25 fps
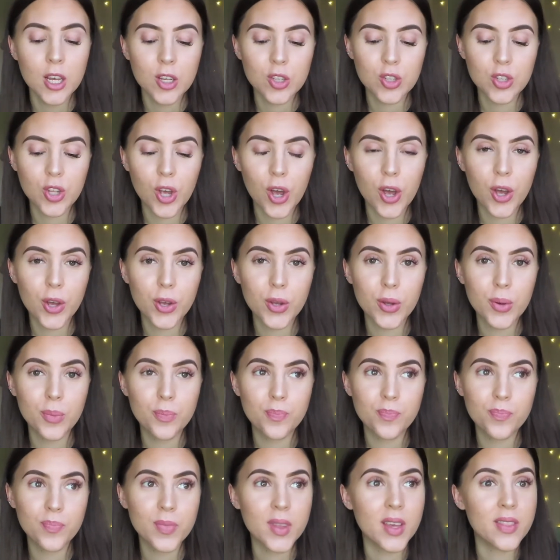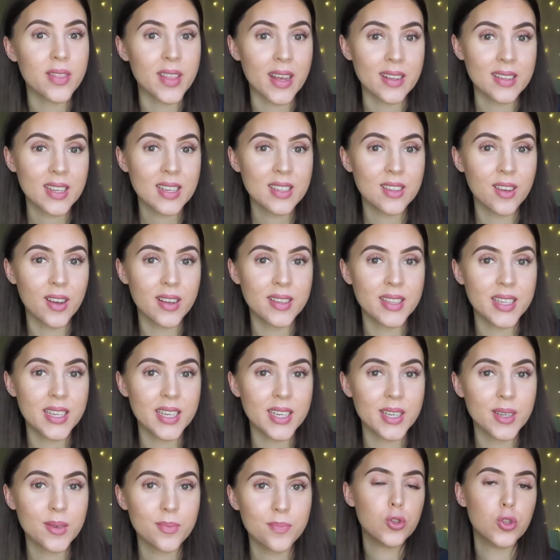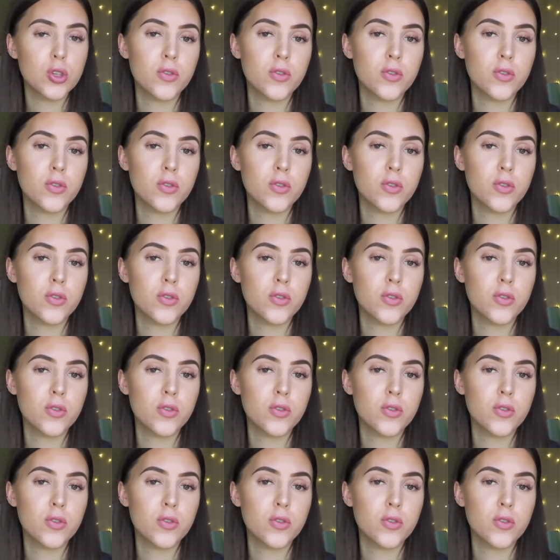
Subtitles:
So that's exciting.